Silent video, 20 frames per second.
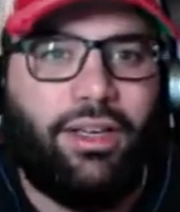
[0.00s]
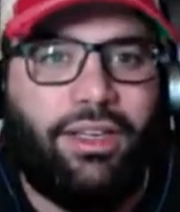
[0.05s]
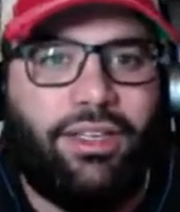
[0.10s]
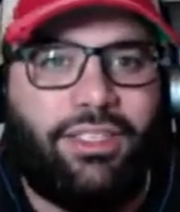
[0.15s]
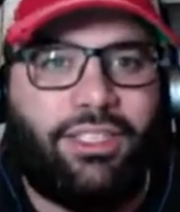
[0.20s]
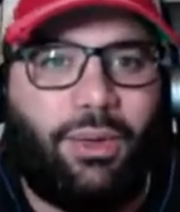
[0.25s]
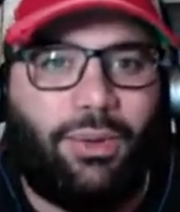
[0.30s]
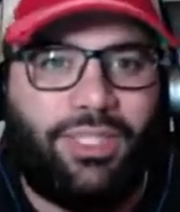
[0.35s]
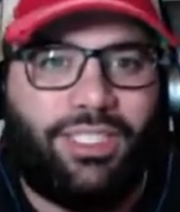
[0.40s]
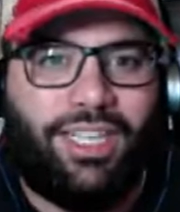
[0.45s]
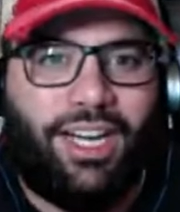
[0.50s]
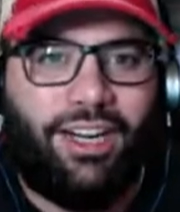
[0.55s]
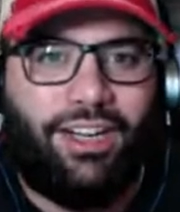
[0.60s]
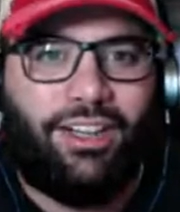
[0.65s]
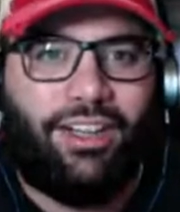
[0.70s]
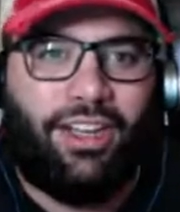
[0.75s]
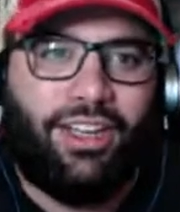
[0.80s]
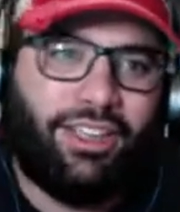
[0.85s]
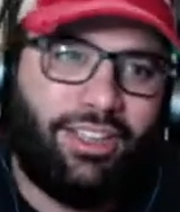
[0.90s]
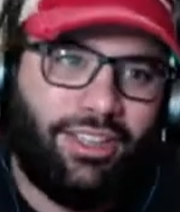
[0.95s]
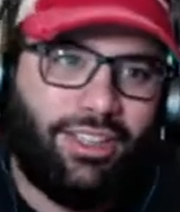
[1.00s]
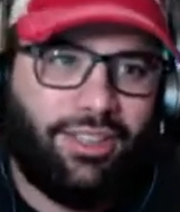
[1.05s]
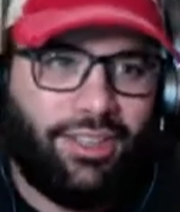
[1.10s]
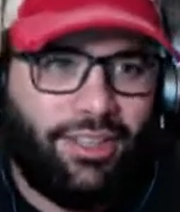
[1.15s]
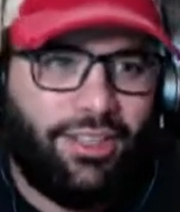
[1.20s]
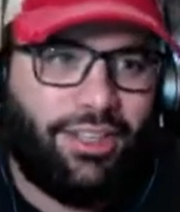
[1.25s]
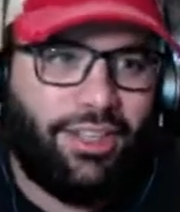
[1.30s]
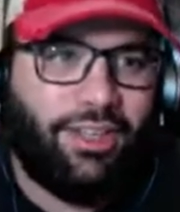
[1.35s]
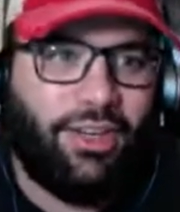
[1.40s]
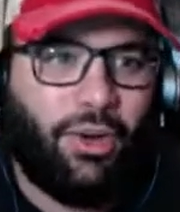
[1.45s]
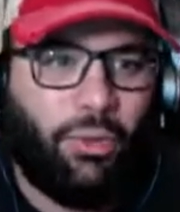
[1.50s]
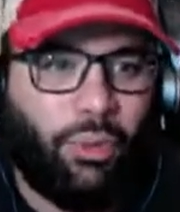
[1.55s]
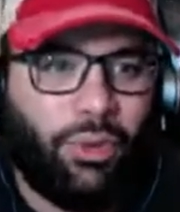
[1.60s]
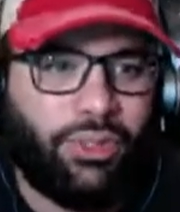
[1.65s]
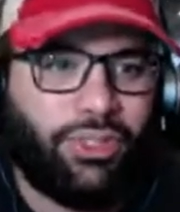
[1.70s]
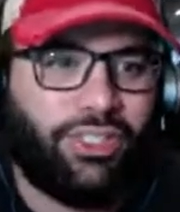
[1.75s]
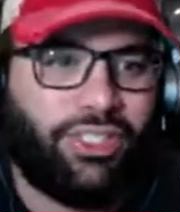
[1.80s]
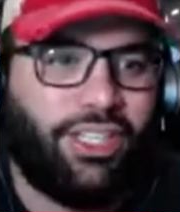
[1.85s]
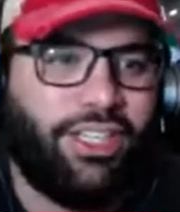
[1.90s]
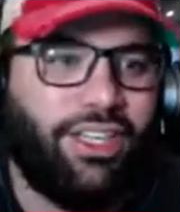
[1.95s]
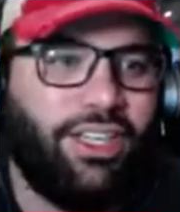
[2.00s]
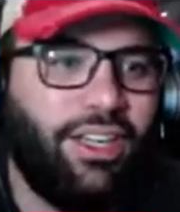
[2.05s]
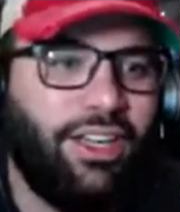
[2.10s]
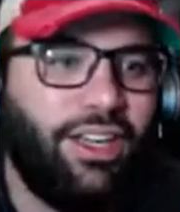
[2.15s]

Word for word: So it's kind of like, you know, we'll see.